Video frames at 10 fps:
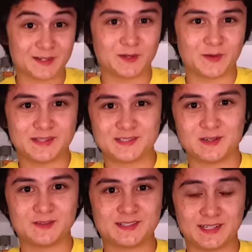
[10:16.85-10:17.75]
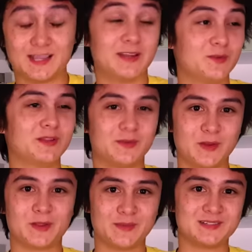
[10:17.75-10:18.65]
they're a great service and I'd really
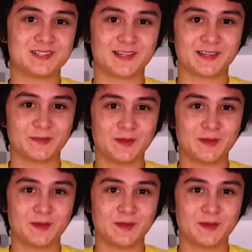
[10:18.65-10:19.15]
recommend checking them